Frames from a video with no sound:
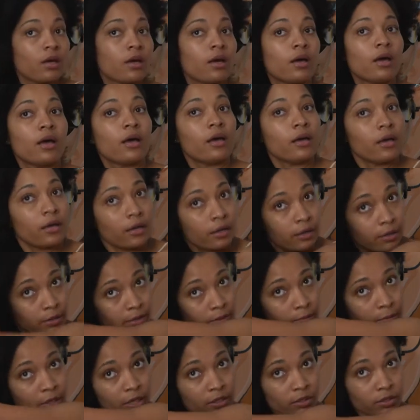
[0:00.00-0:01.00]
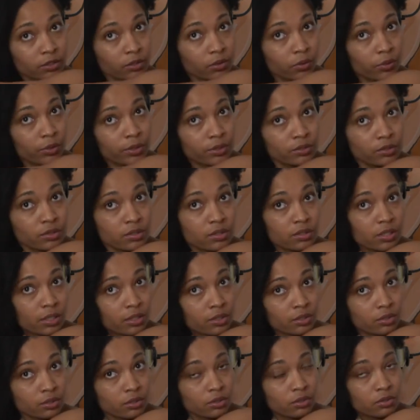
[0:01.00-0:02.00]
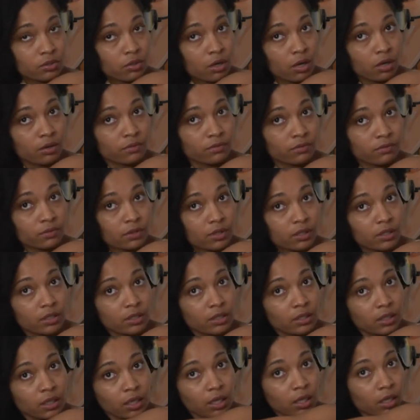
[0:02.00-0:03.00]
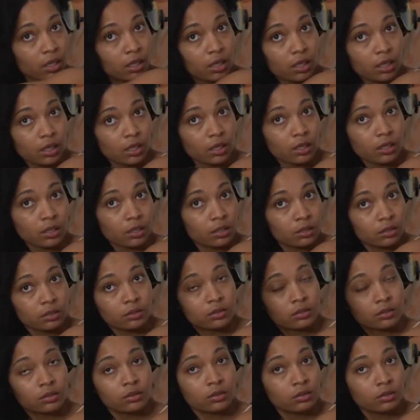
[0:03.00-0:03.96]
and I'm actually going to section this off again